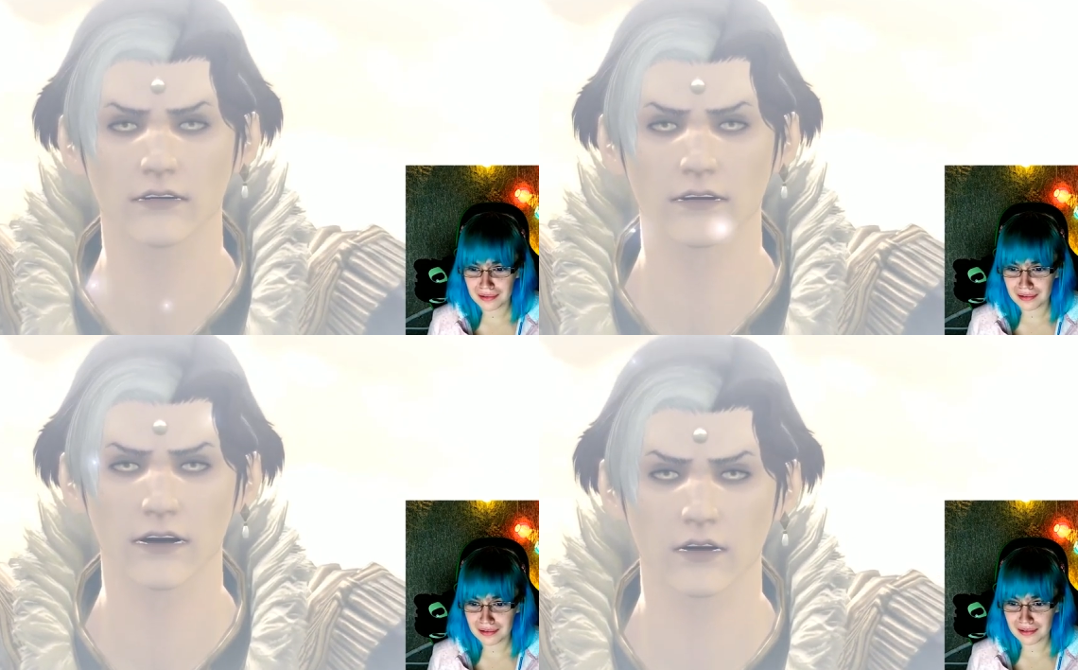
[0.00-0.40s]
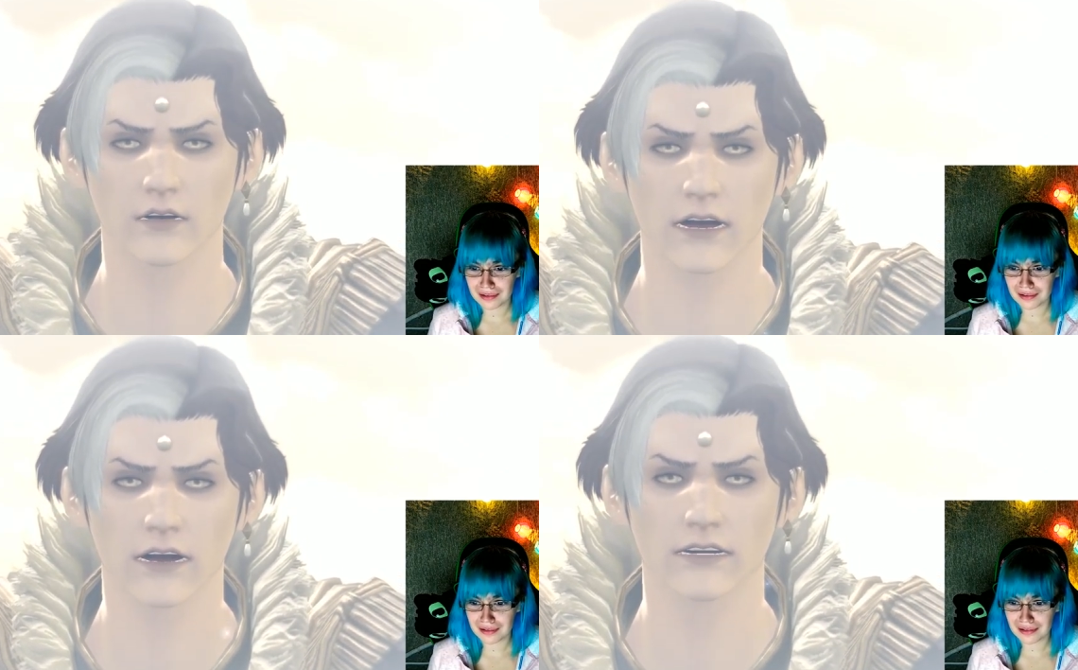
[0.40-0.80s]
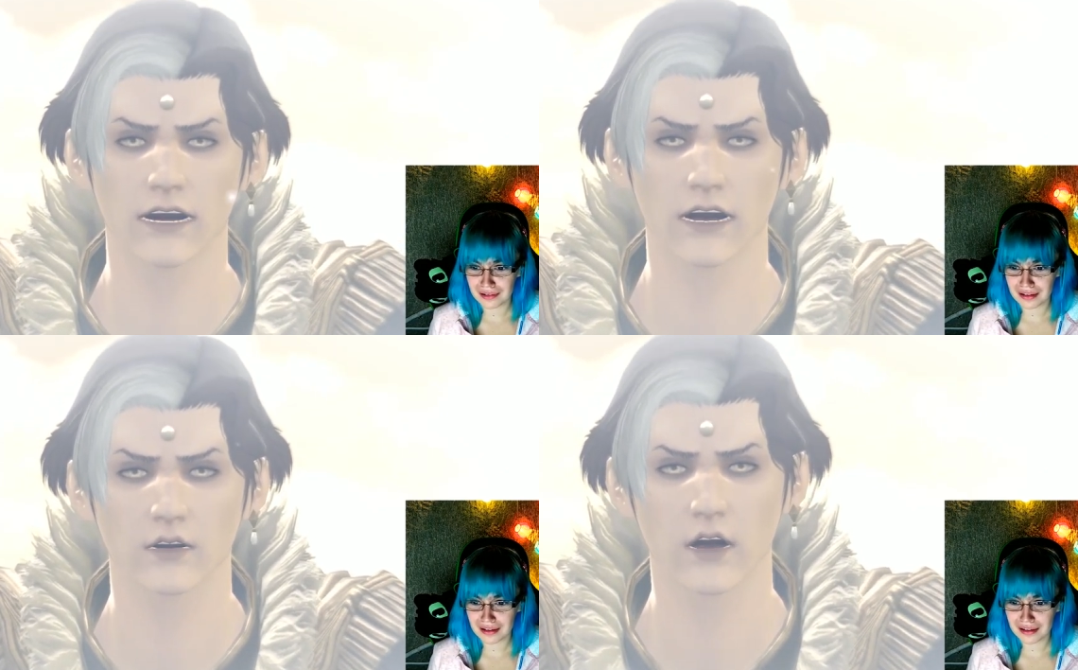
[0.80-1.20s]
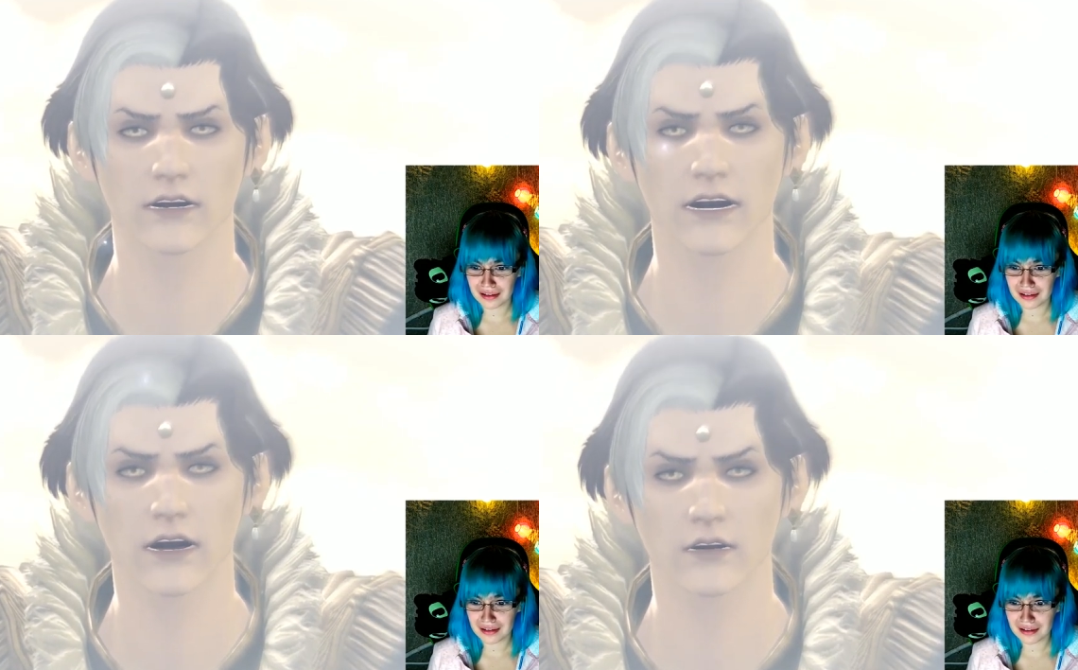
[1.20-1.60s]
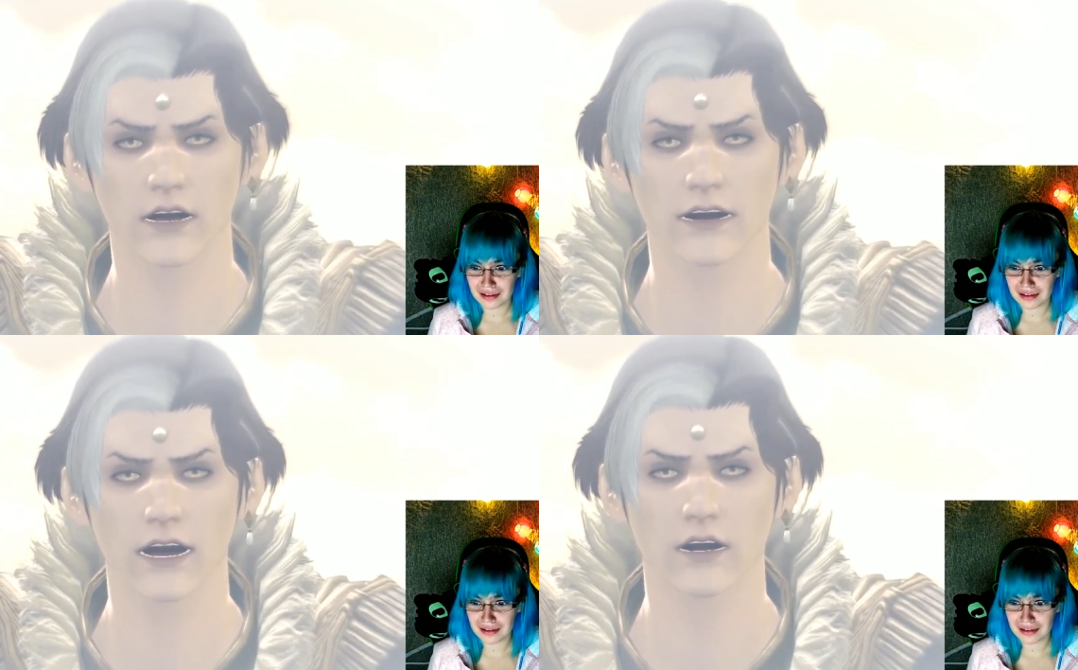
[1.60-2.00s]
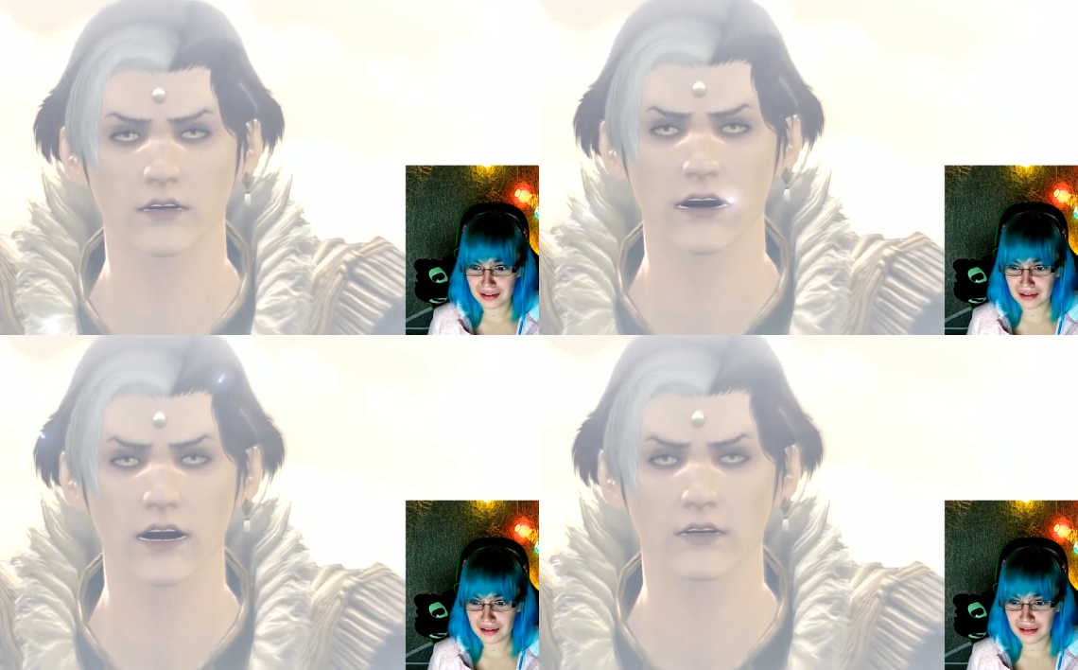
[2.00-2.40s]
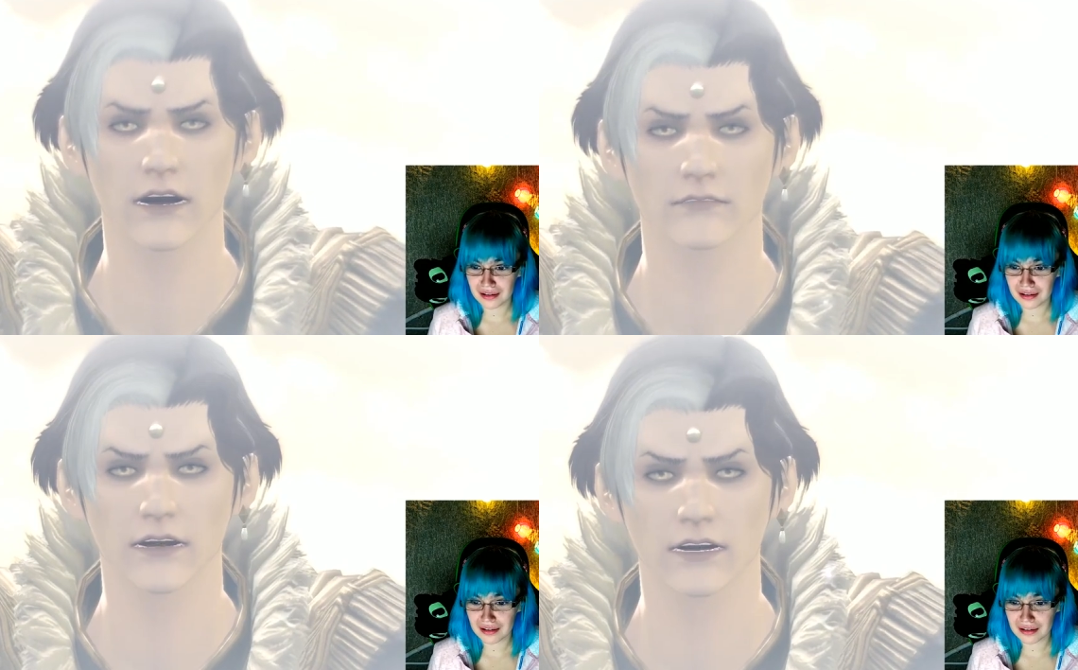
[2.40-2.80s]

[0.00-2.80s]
Speaker 1: But before your absolute might,